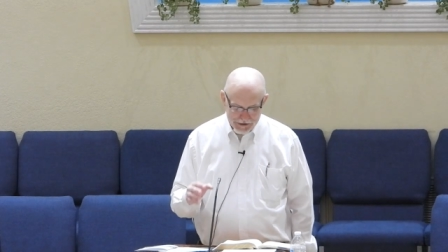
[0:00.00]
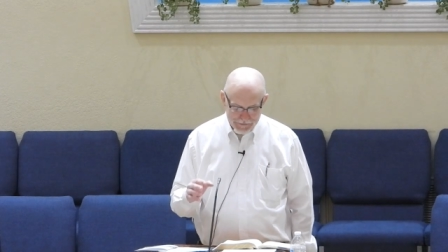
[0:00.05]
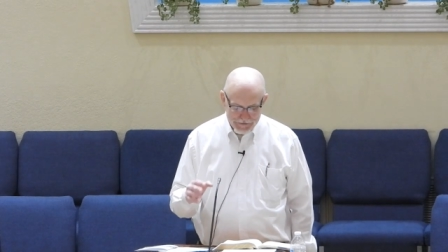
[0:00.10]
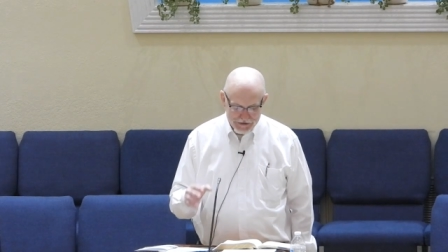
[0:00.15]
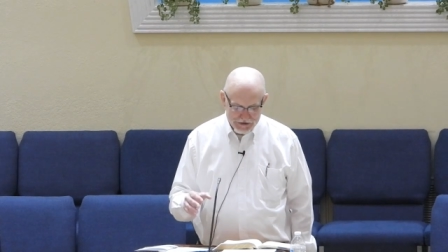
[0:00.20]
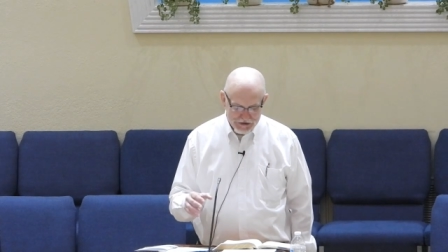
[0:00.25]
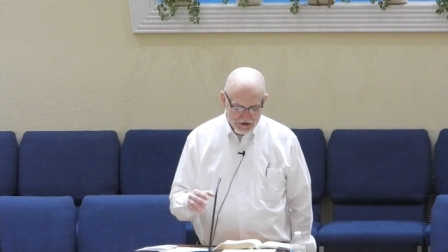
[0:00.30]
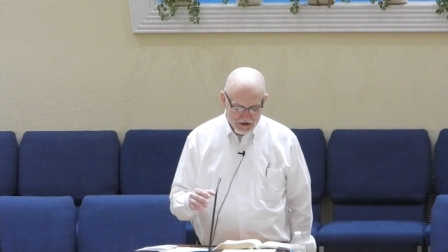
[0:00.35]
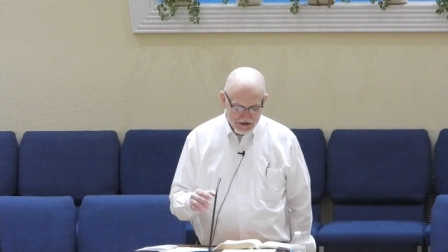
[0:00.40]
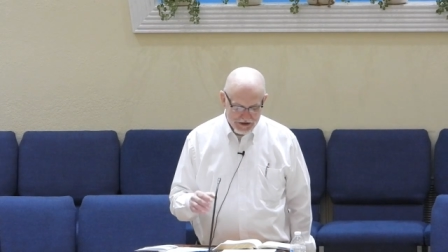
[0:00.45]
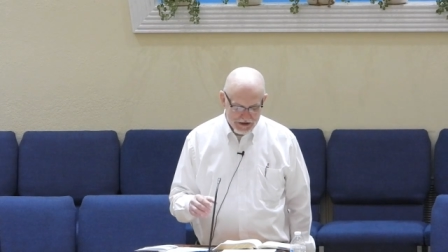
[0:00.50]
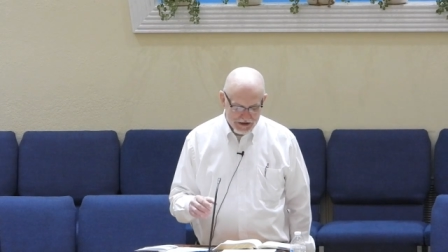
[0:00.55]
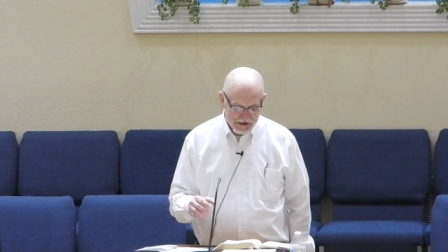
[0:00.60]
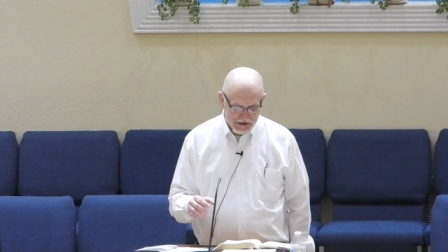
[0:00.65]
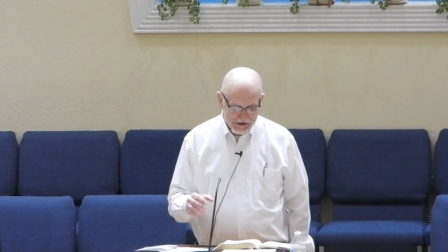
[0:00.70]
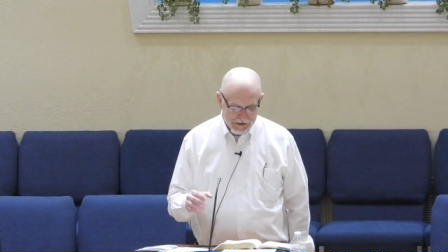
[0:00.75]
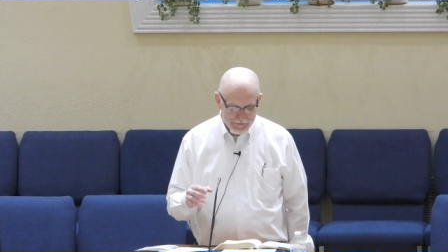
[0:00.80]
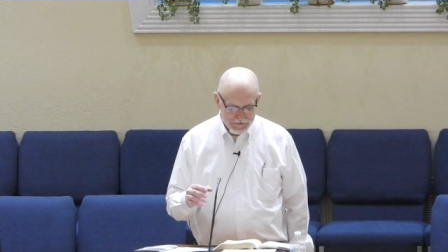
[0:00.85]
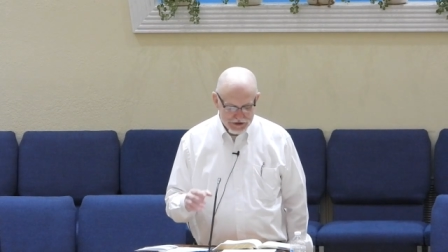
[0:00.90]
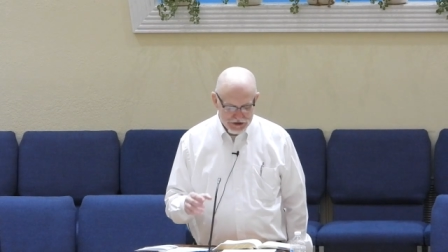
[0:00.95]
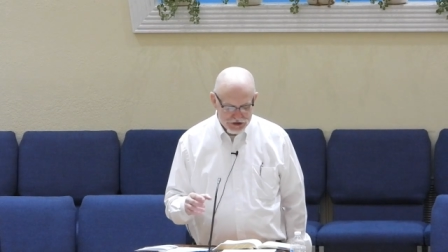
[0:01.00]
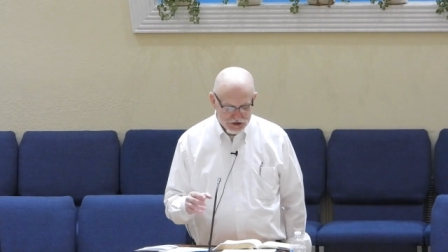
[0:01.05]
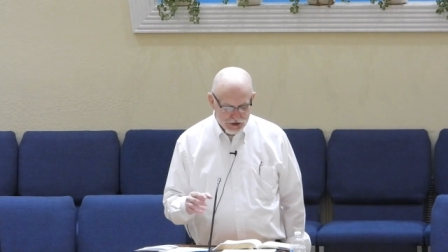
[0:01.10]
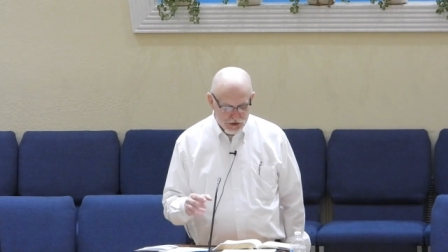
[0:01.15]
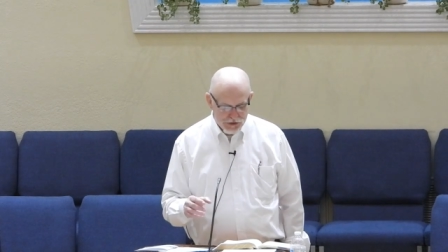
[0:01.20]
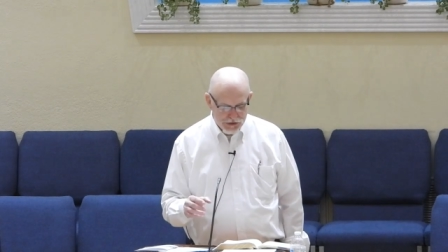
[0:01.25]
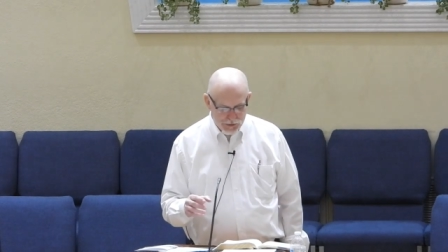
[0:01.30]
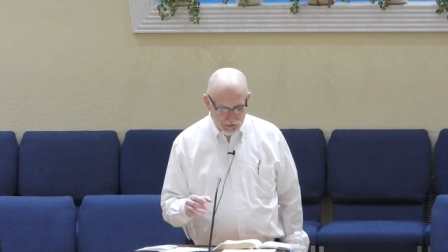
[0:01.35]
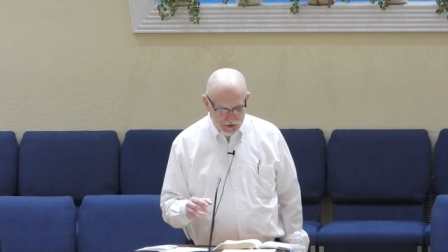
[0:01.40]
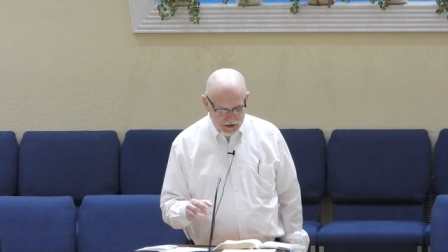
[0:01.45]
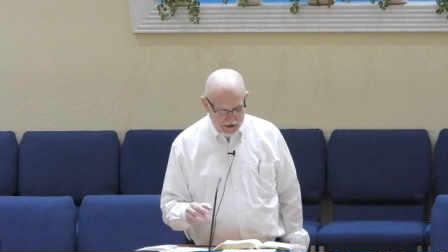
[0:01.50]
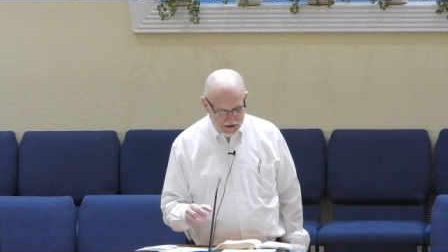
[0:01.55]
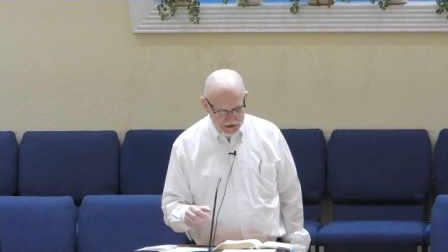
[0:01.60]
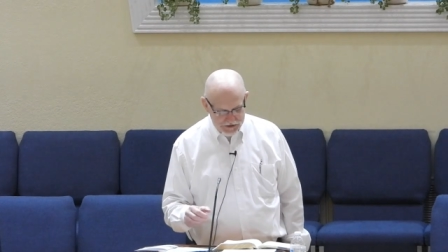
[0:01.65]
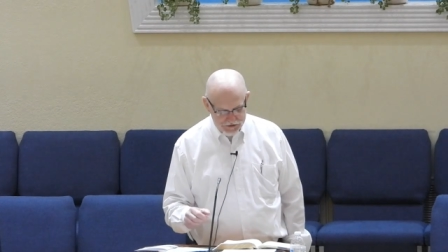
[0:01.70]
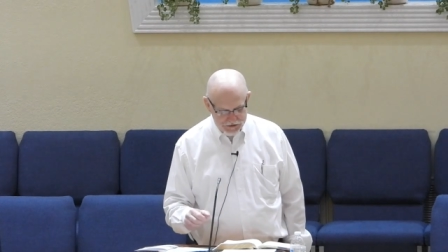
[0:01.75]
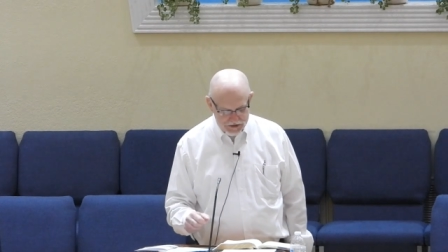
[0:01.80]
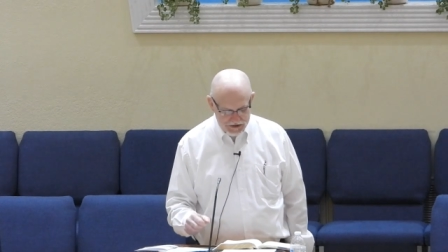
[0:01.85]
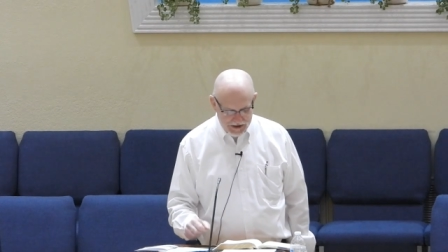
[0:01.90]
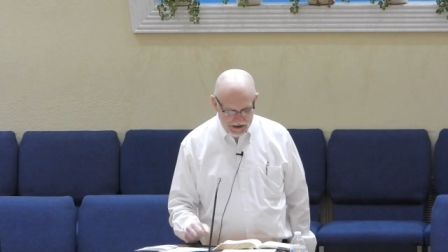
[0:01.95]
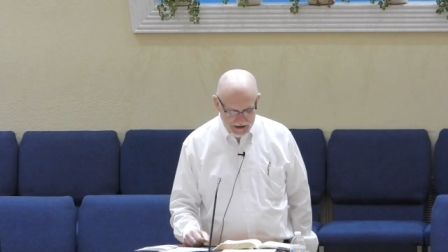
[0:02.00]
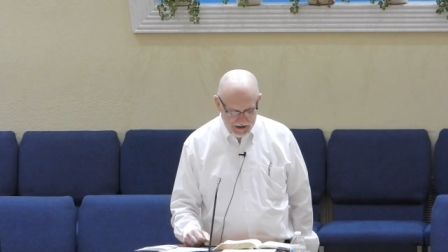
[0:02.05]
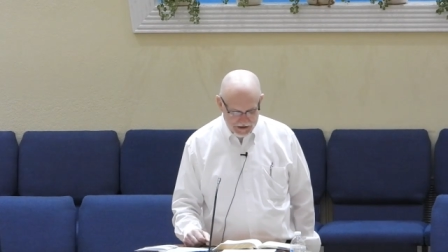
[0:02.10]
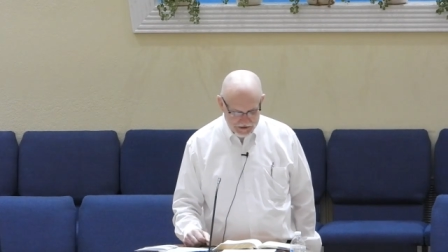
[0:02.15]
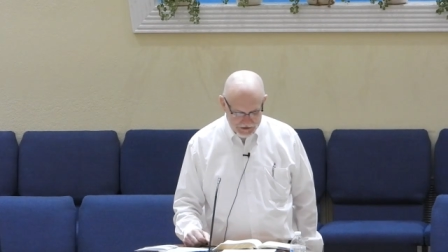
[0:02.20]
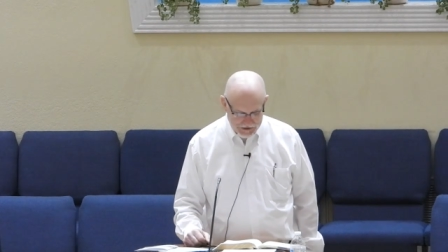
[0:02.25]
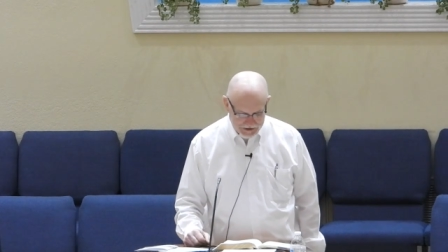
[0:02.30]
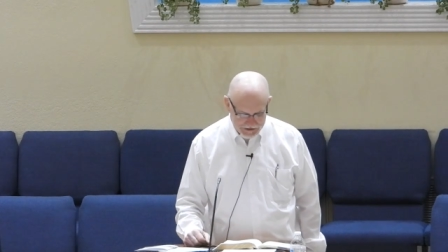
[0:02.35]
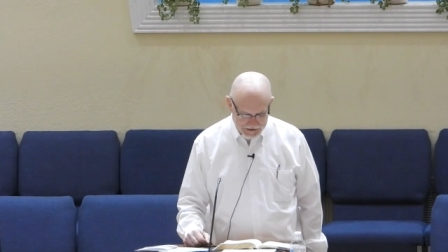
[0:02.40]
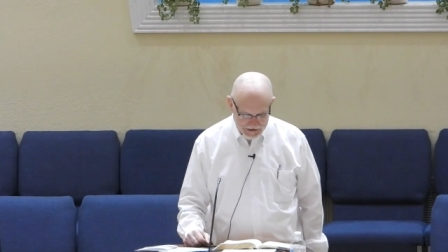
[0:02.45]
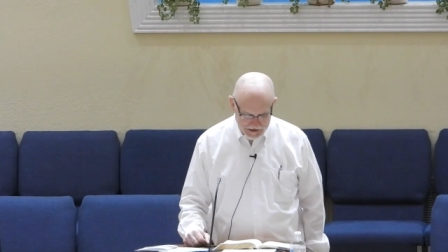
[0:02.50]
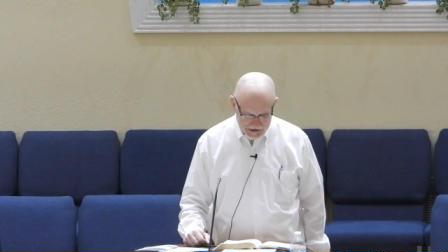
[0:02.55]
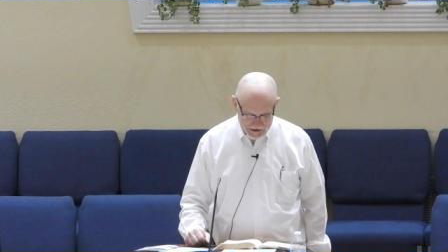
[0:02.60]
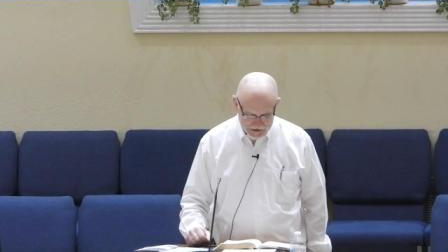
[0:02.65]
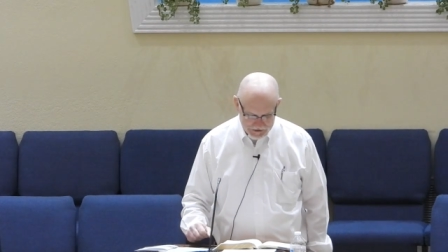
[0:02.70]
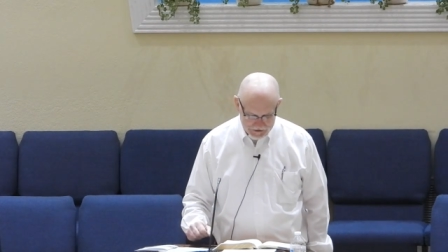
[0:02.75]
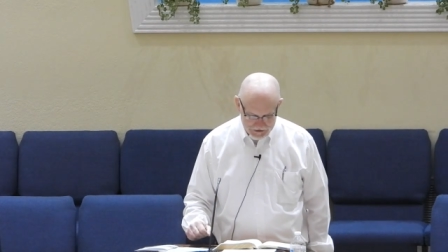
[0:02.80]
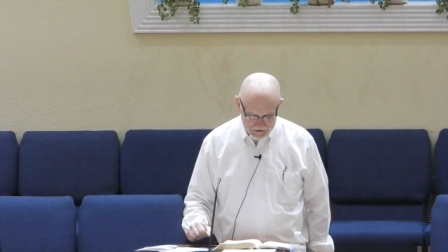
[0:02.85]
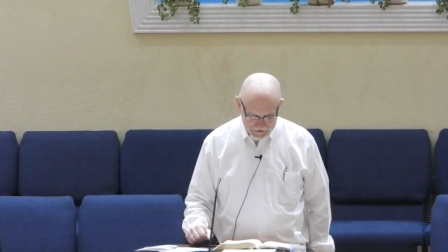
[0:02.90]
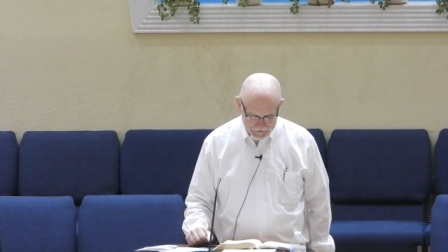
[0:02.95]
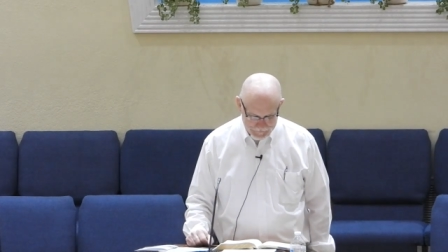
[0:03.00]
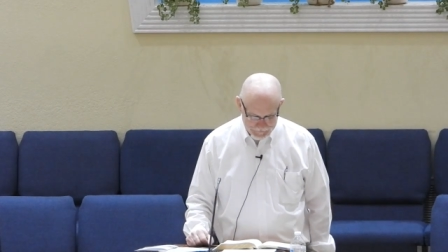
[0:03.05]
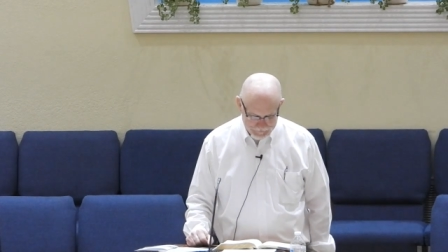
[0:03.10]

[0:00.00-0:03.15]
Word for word: let me tell you and let me show you what Hezekiah did next.